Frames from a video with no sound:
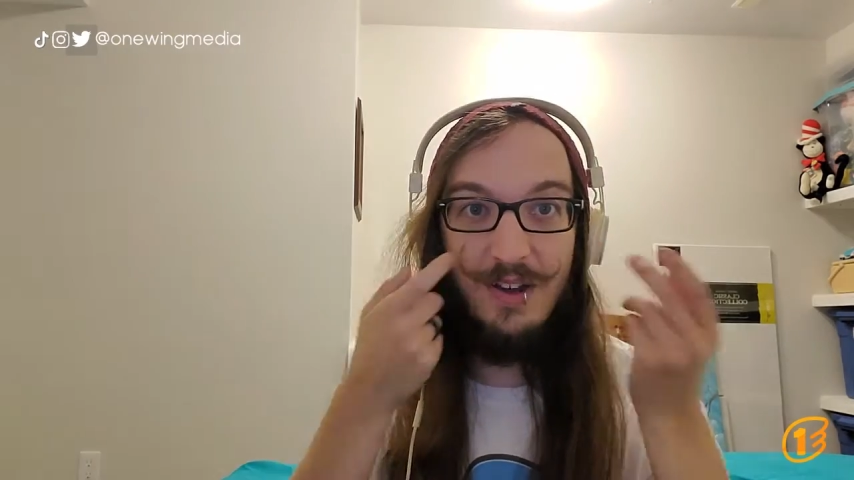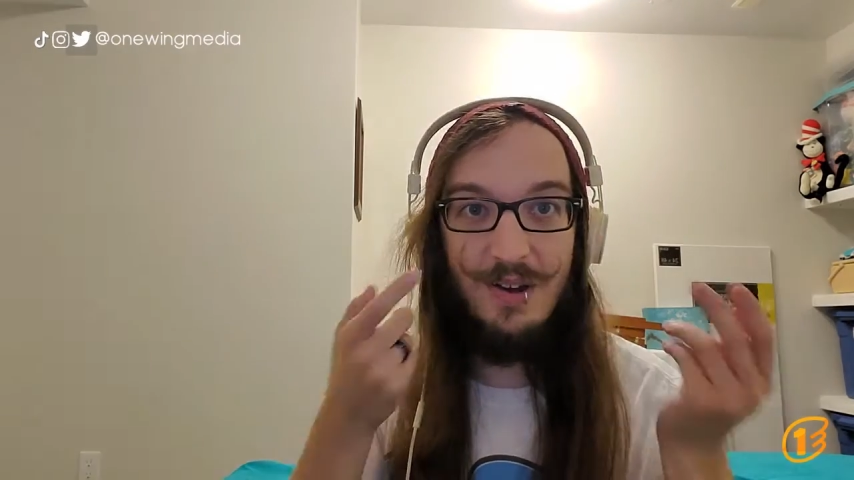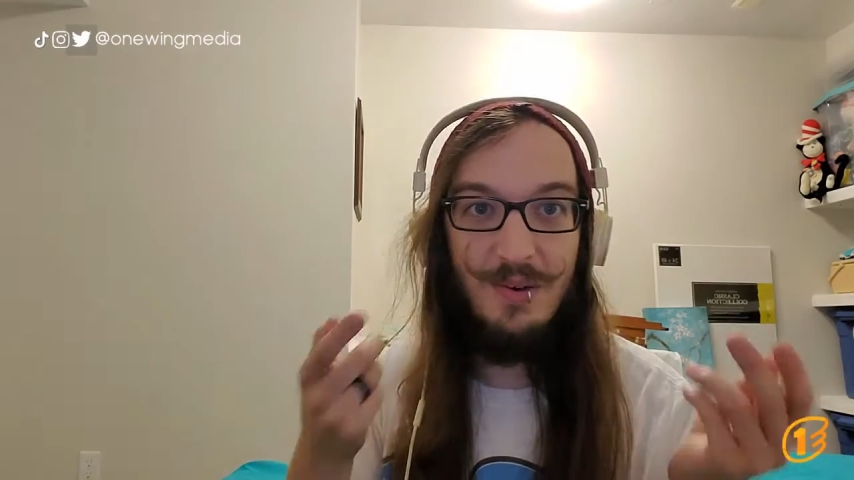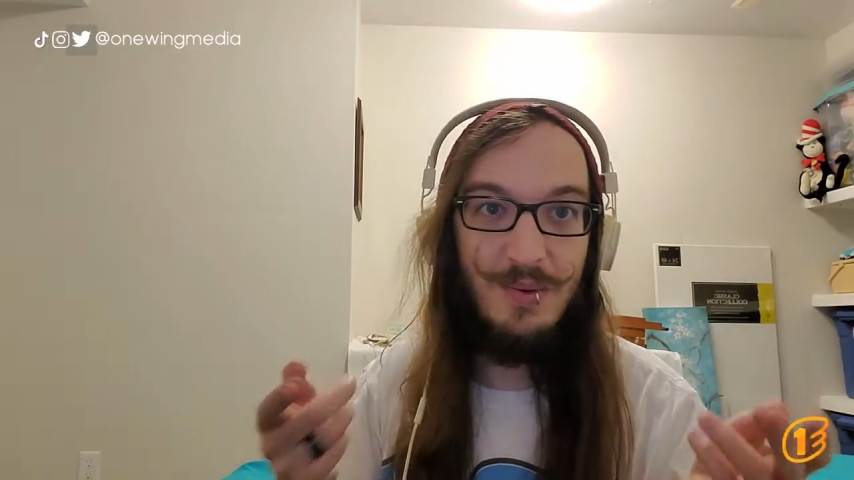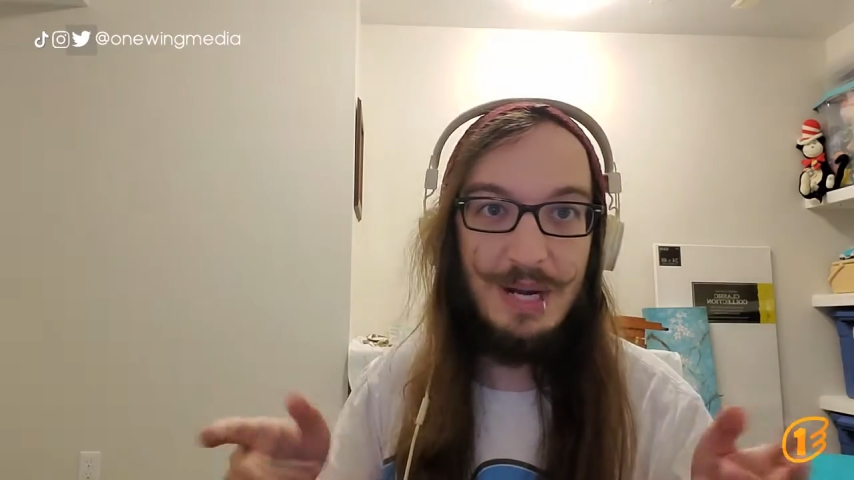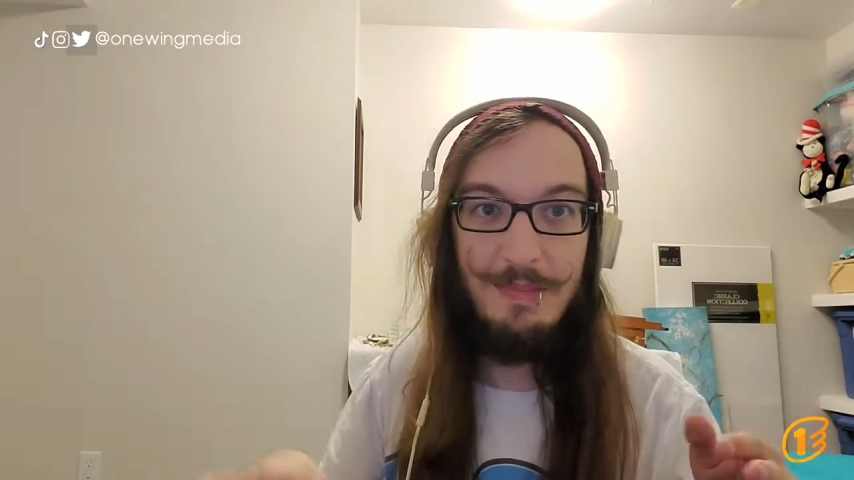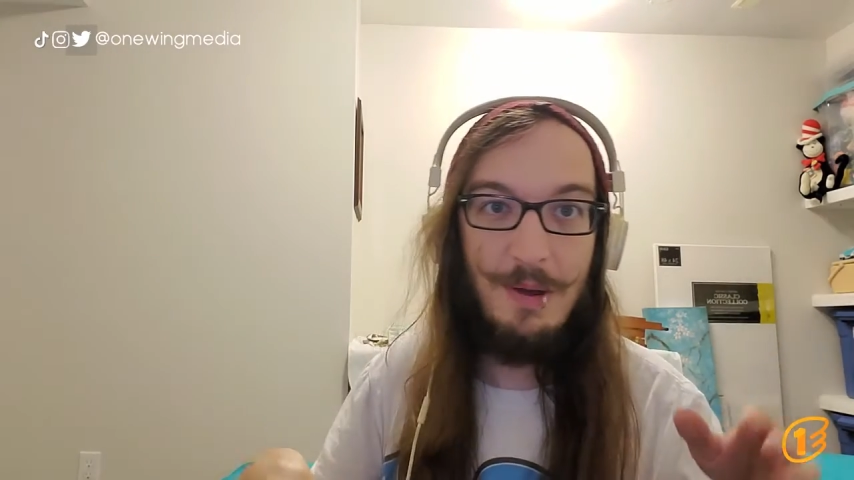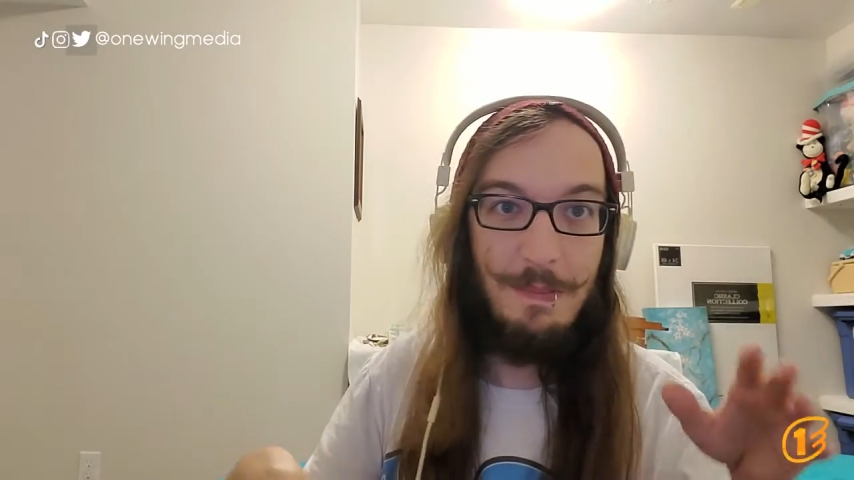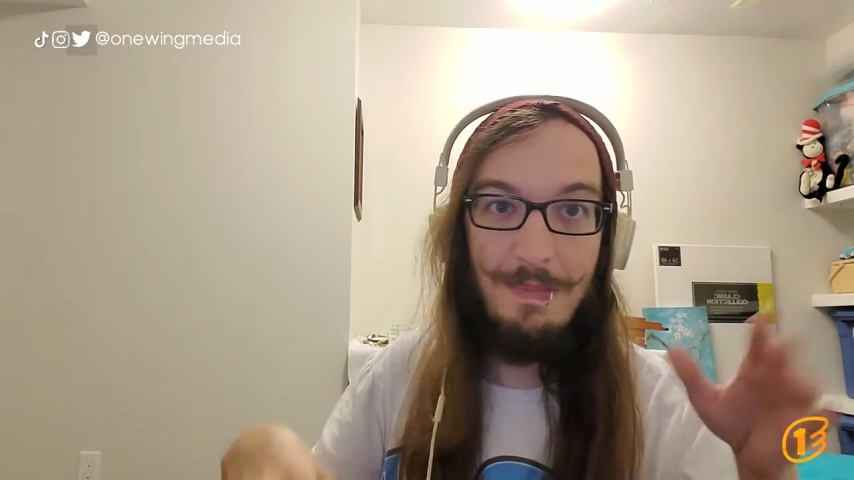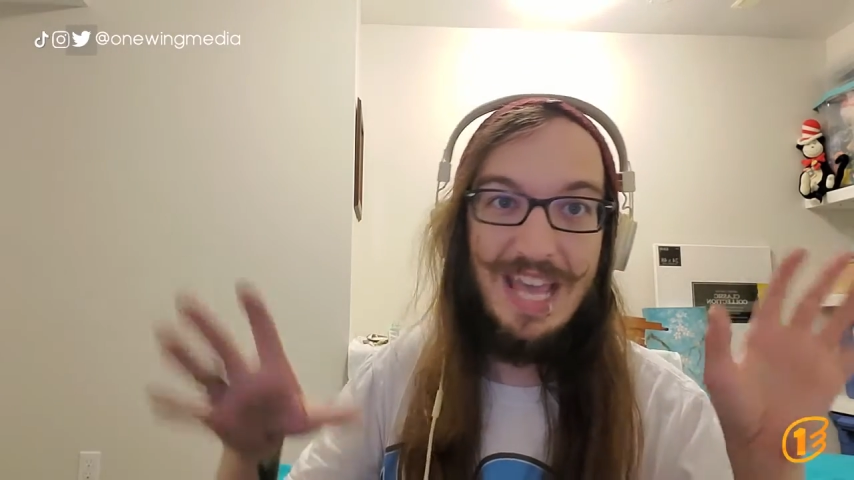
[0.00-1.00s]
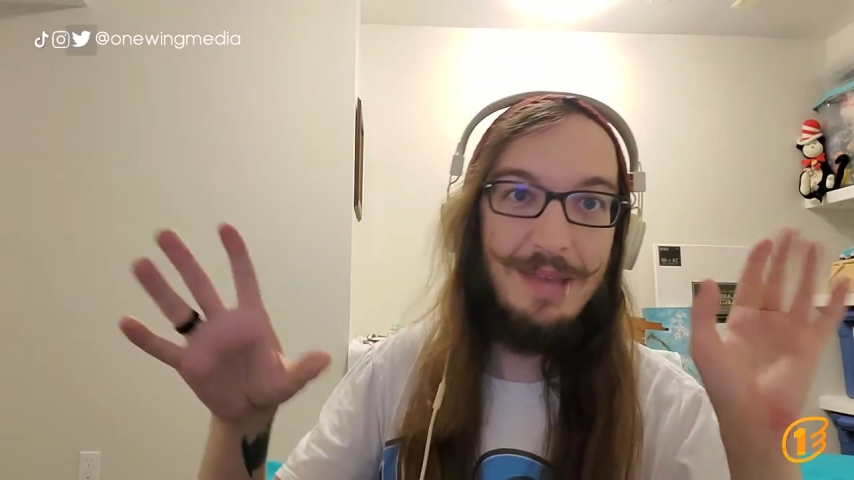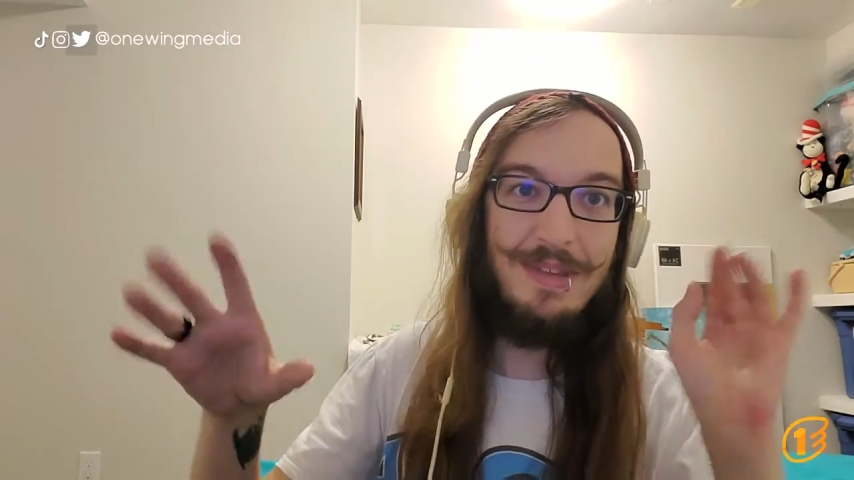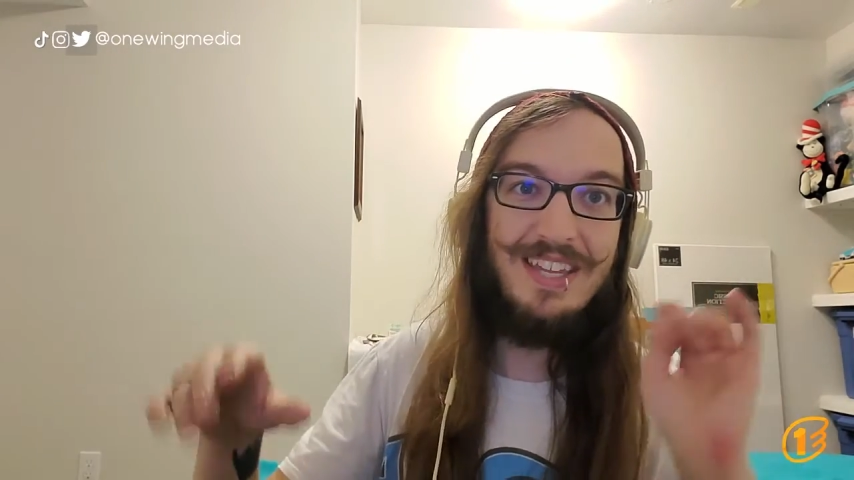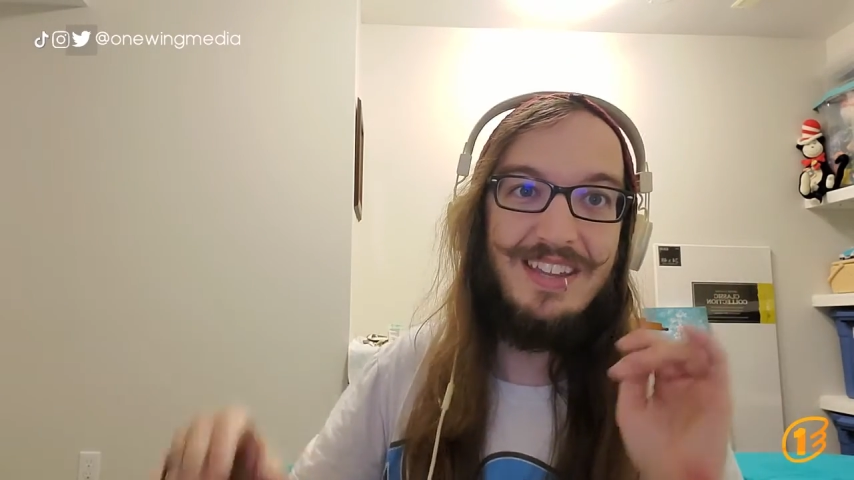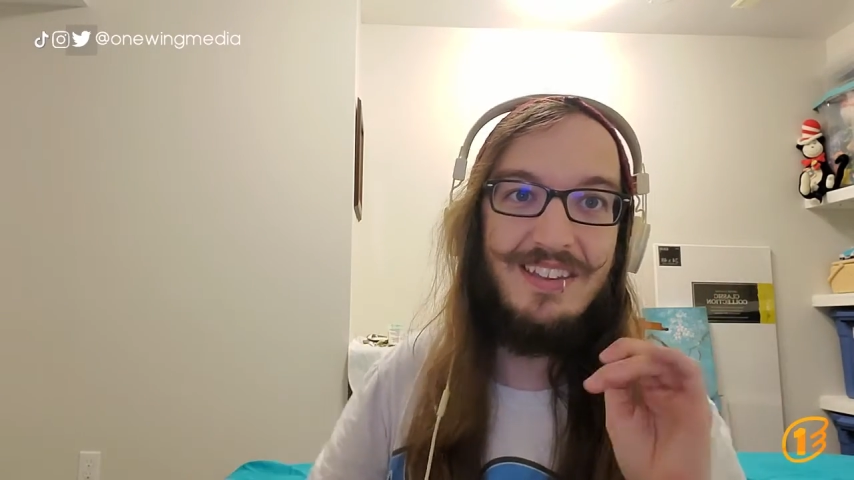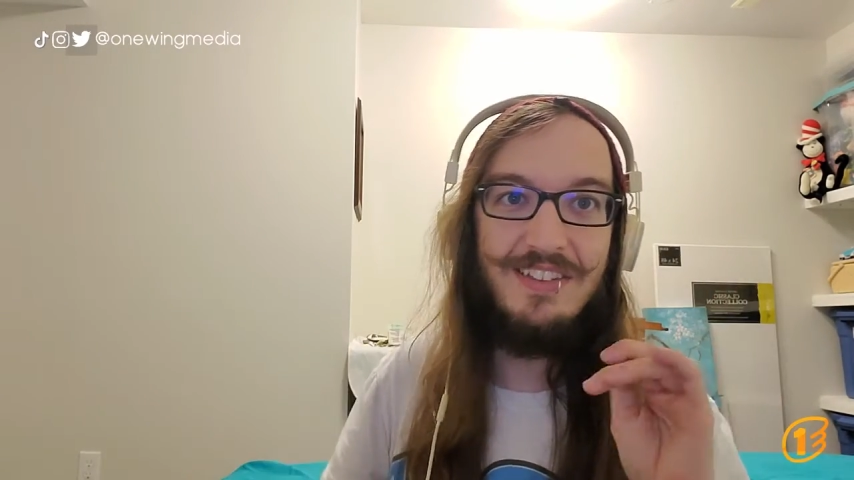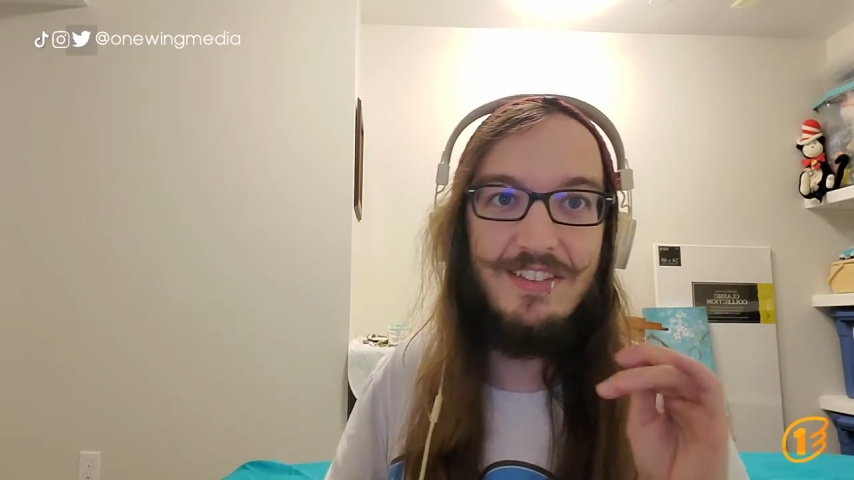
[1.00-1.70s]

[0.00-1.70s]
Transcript: oh, what about babies?